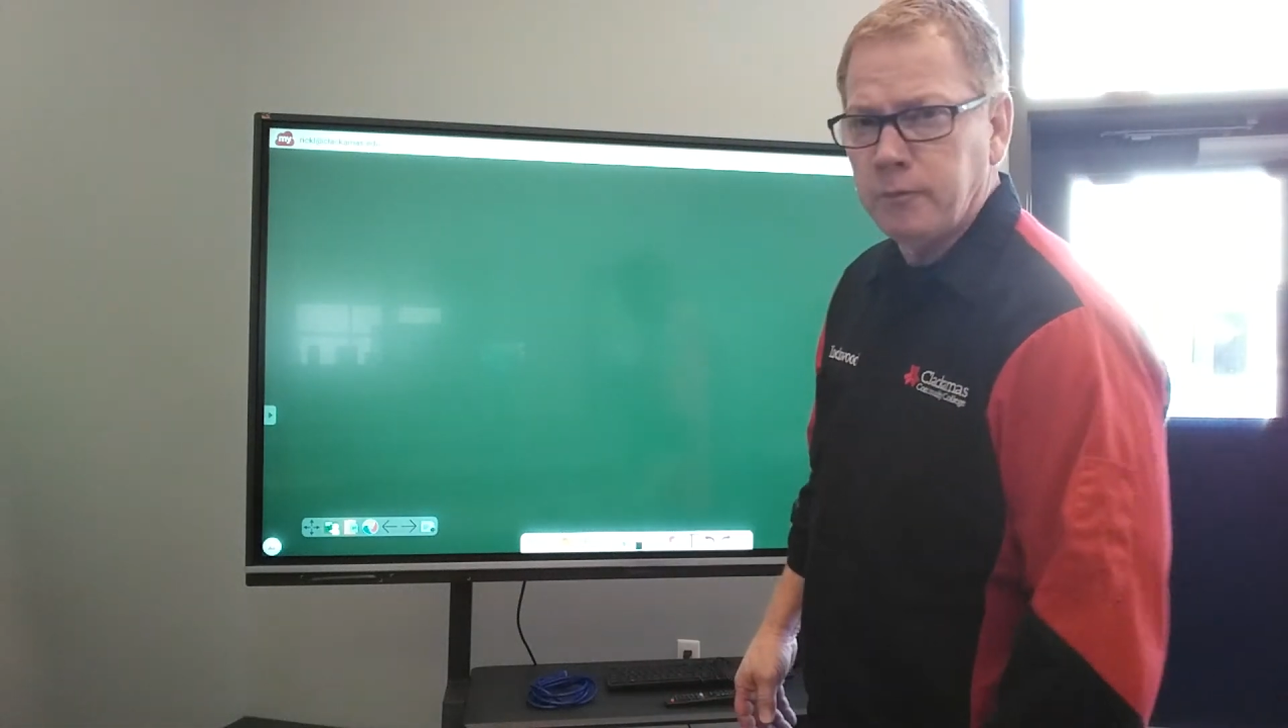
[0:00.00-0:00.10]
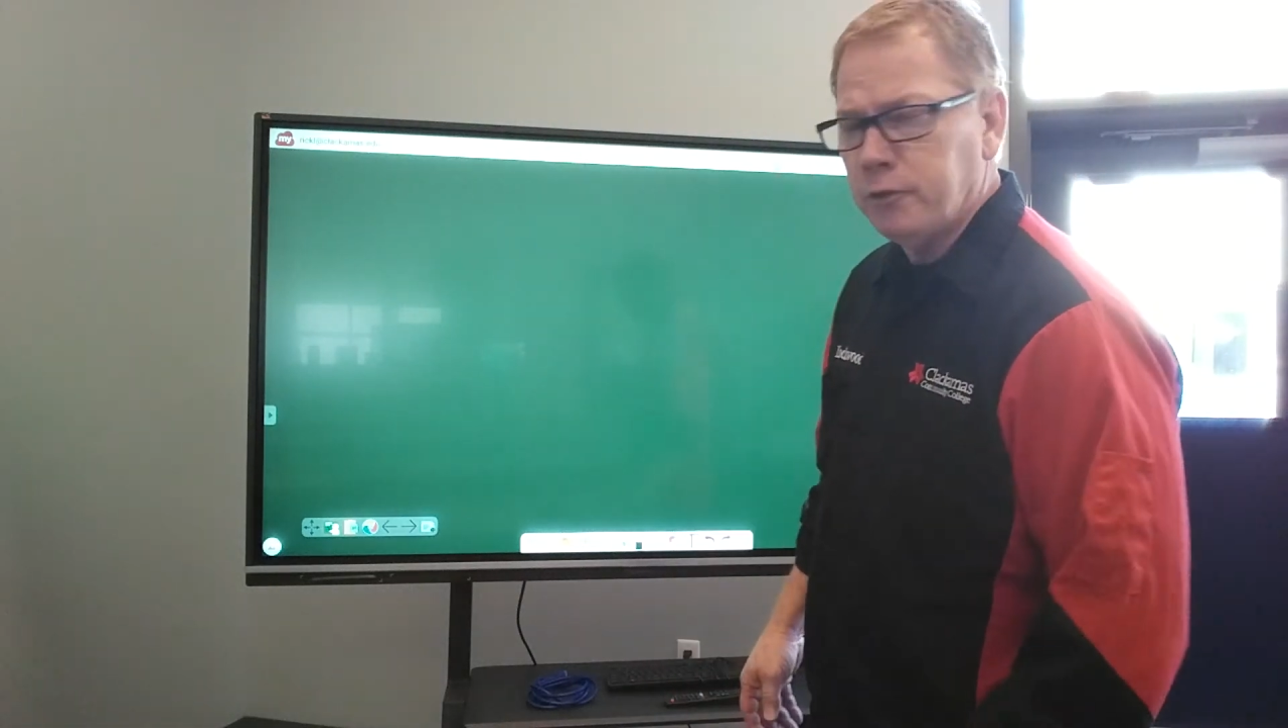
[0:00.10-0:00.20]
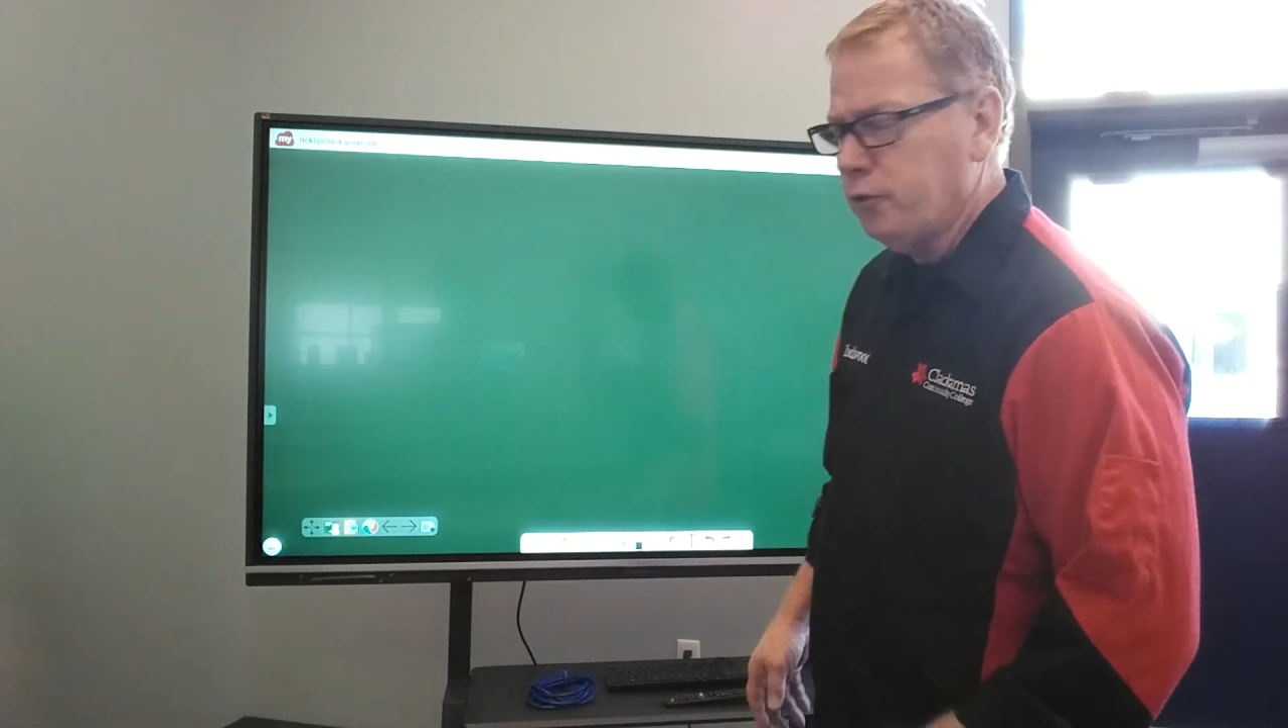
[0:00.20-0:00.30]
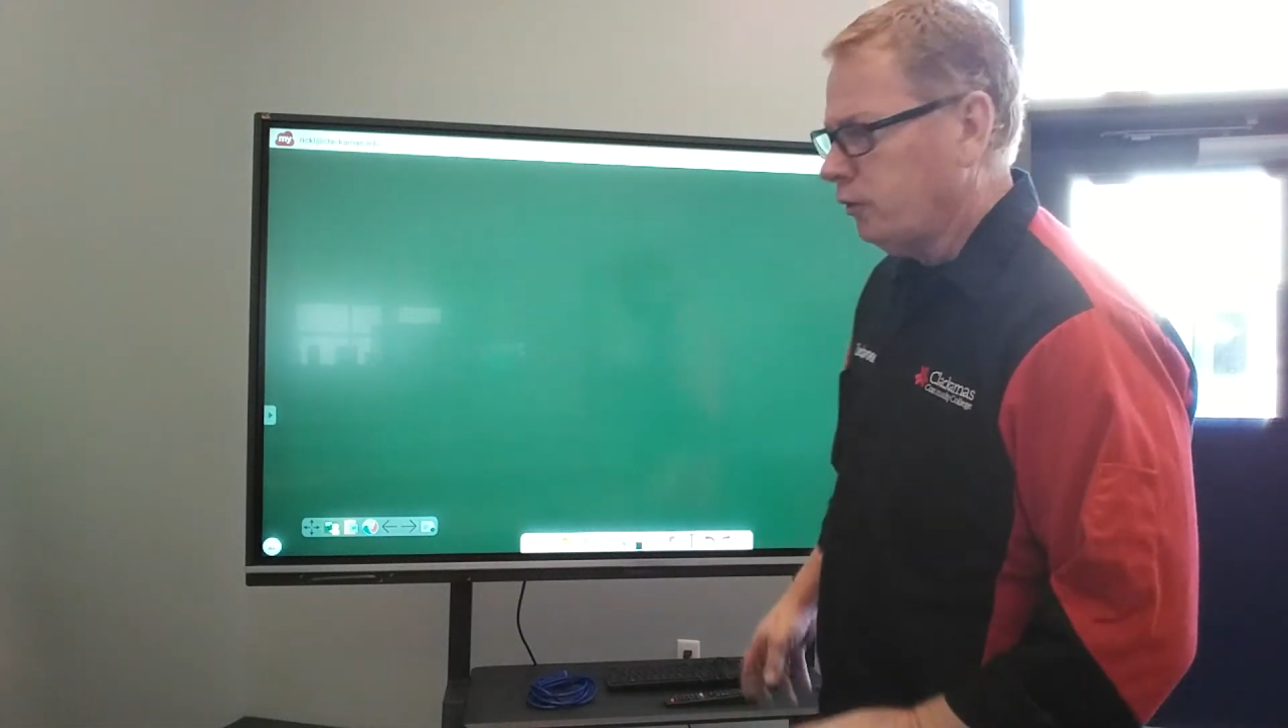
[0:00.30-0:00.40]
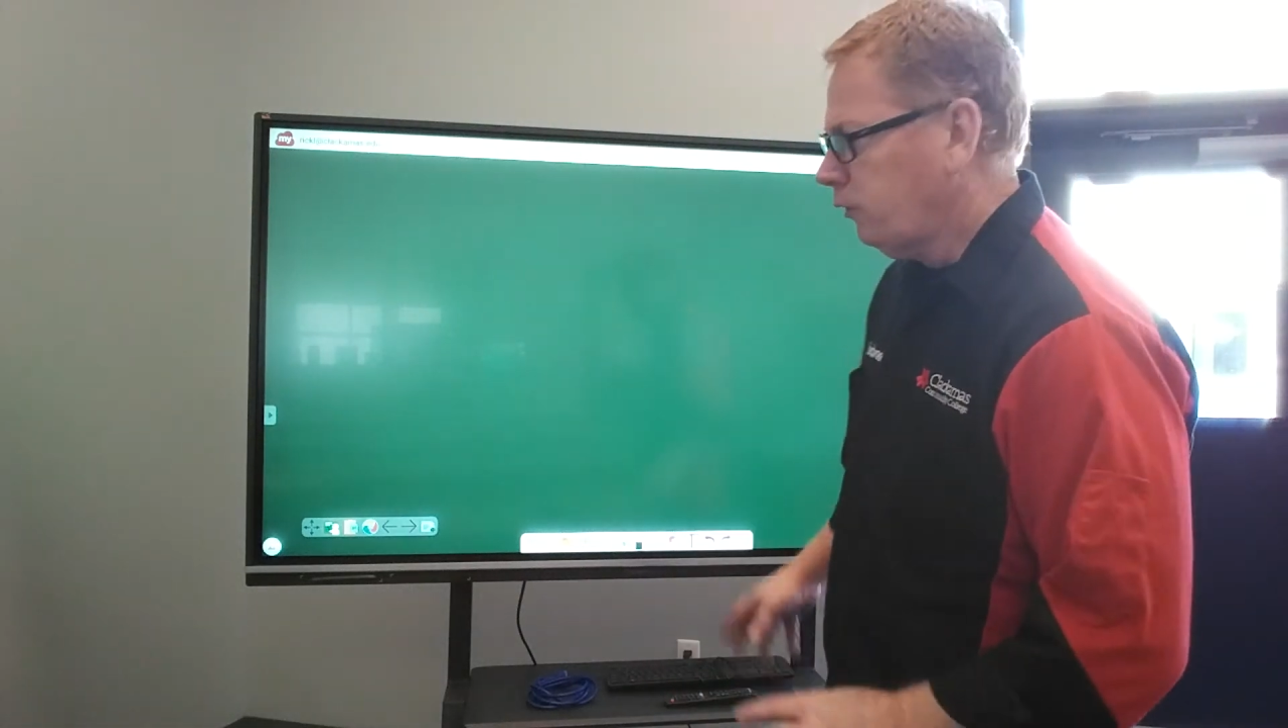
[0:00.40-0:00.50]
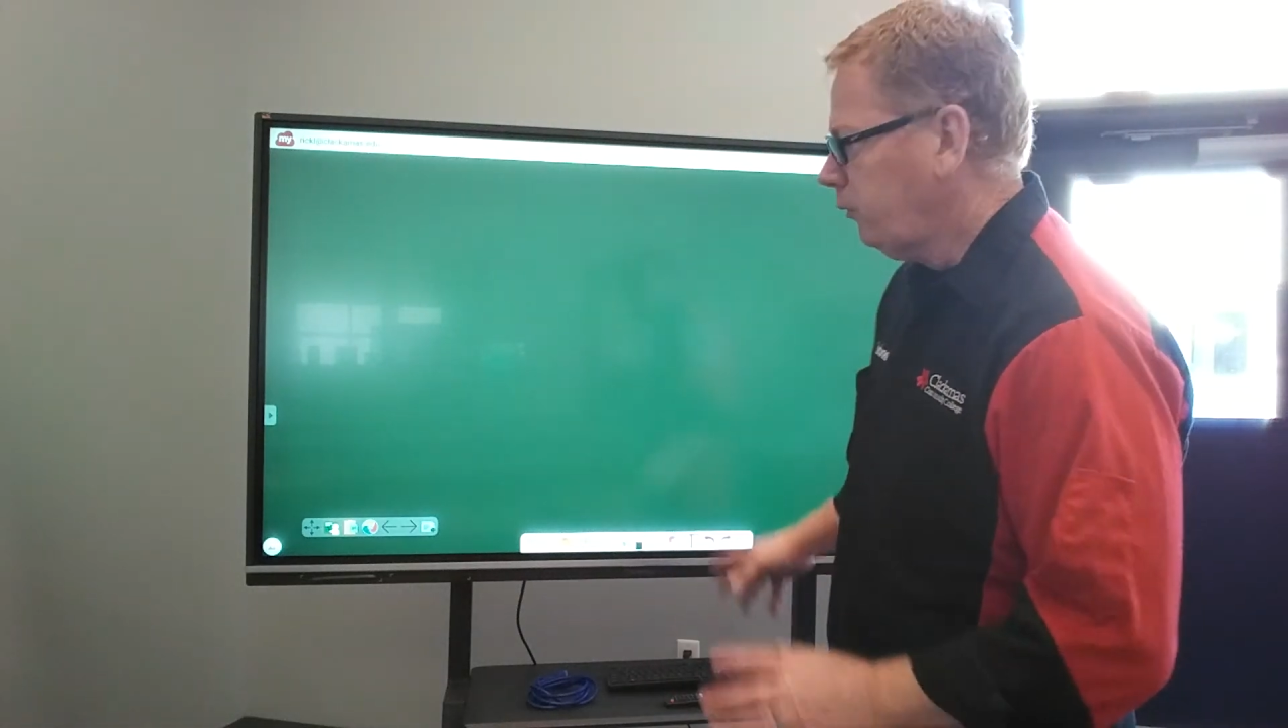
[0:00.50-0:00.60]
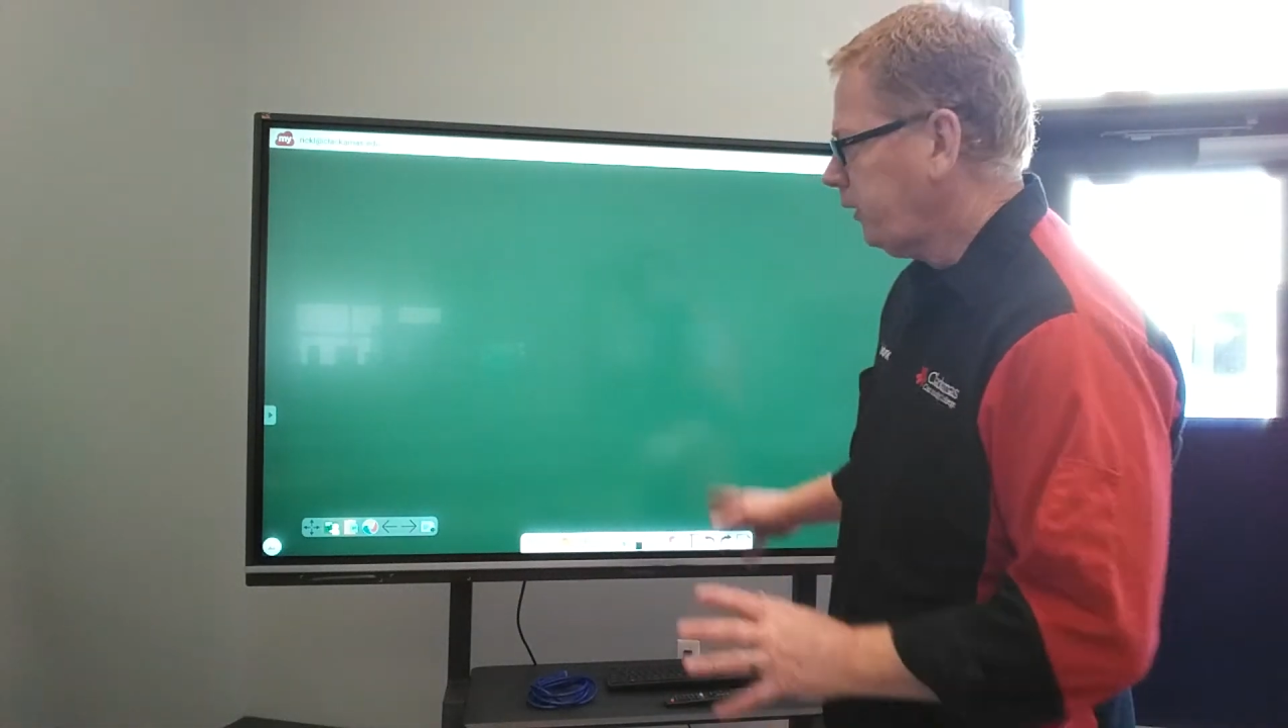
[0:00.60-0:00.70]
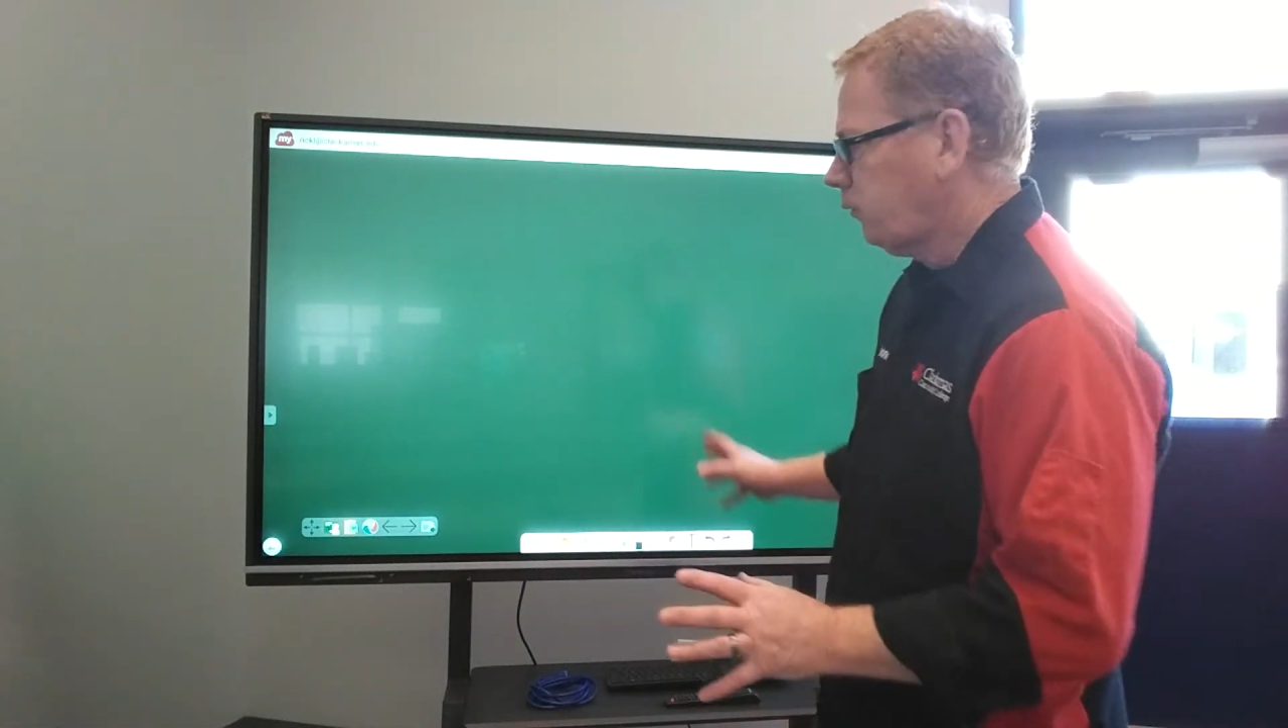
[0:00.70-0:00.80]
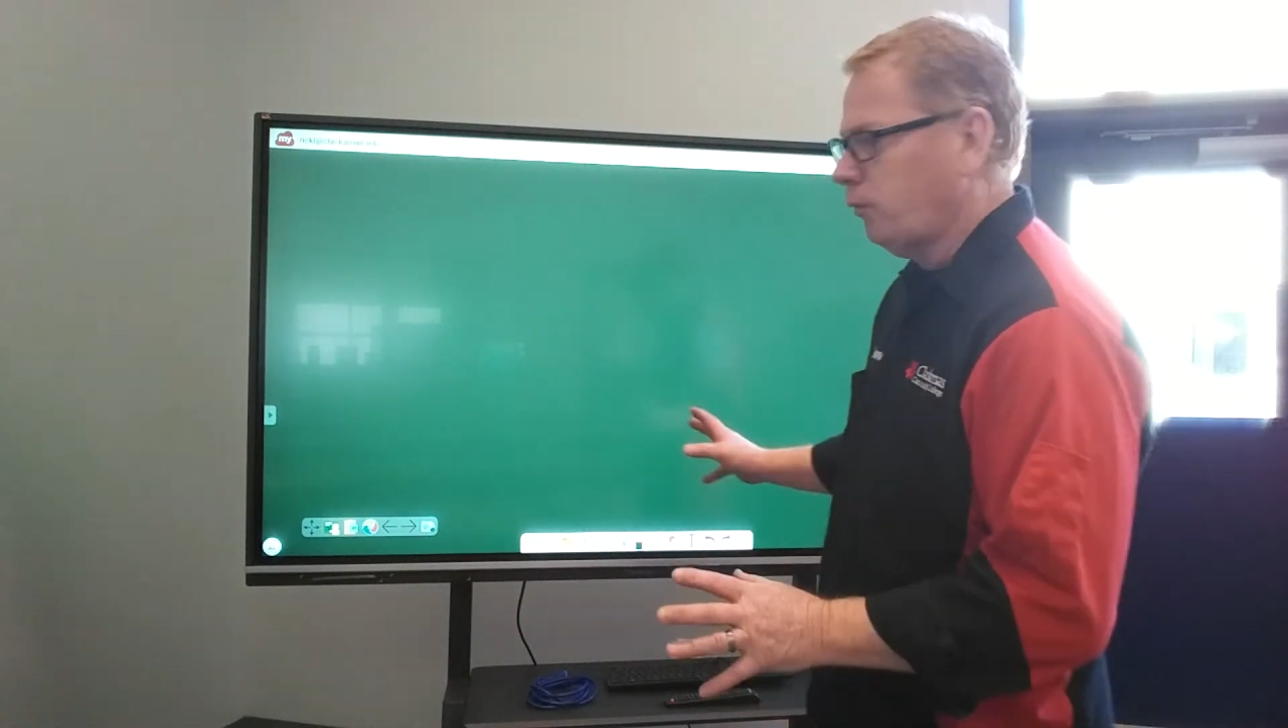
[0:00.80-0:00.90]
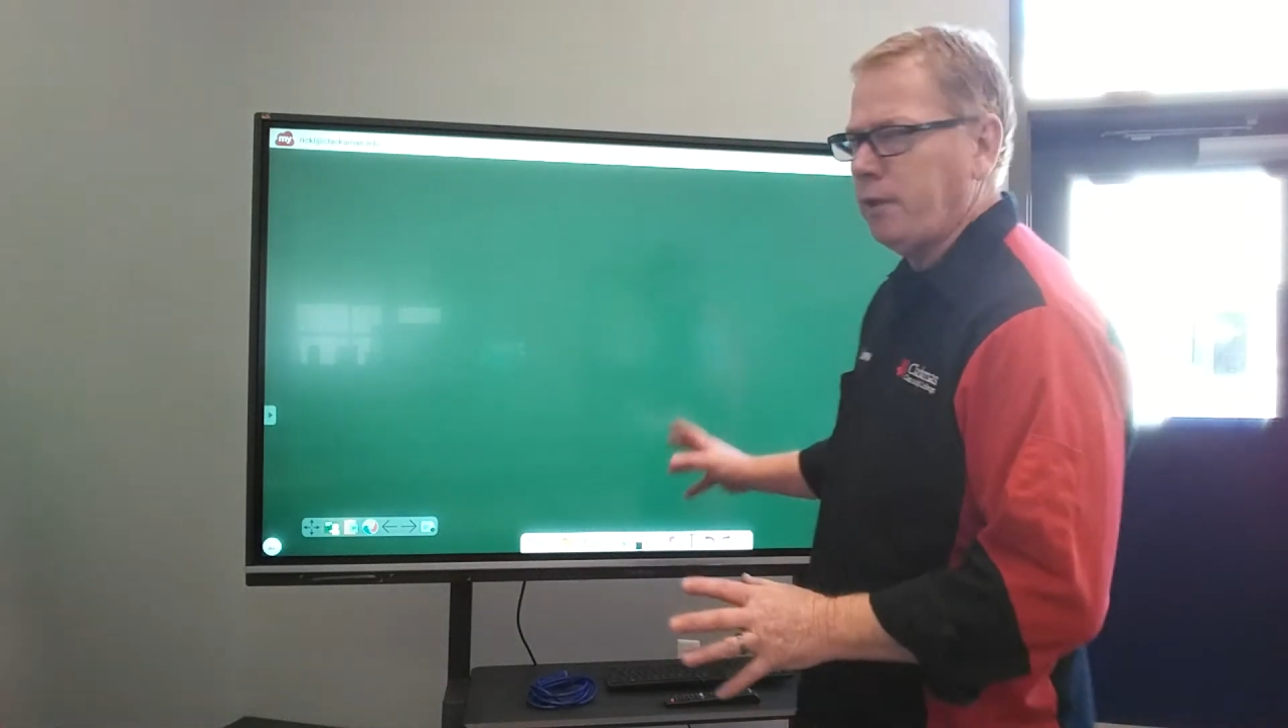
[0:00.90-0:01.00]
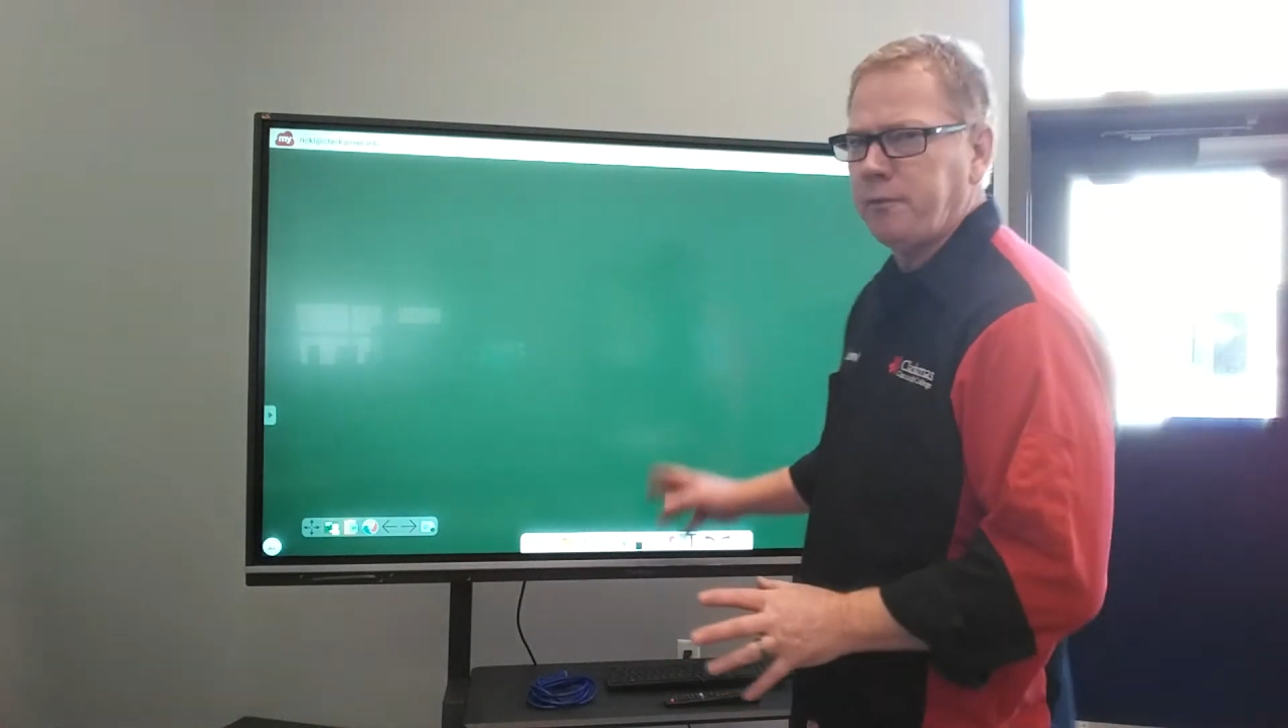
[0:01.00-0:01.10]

do a quick rough